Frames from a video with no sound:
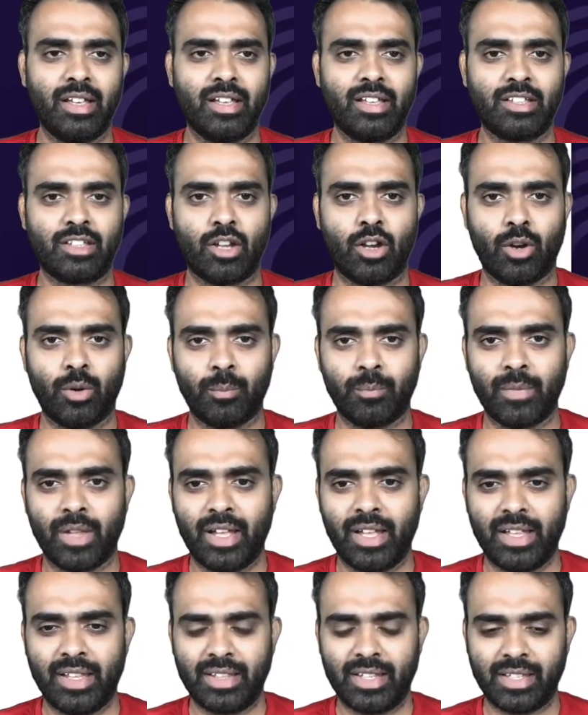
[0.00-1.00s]
So
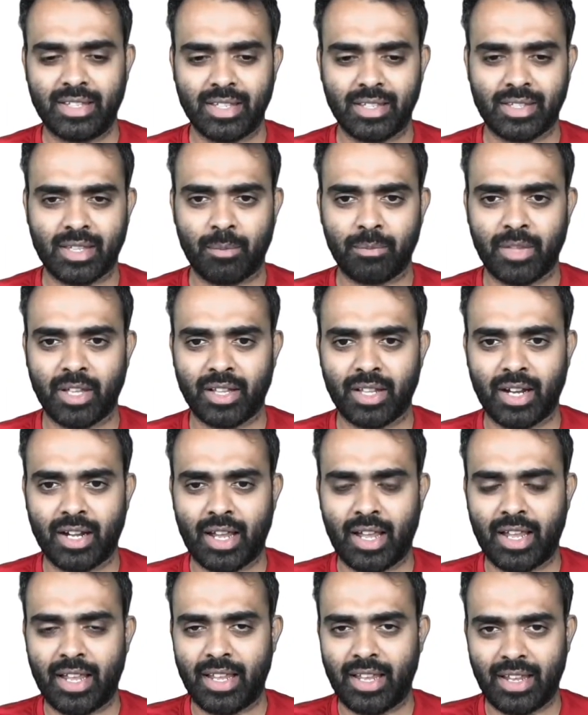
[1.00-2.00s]
this is something that
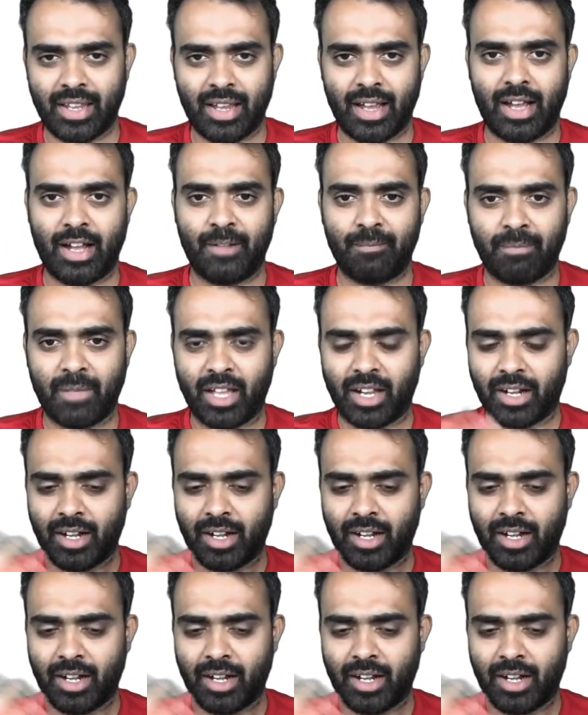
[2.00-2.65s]
I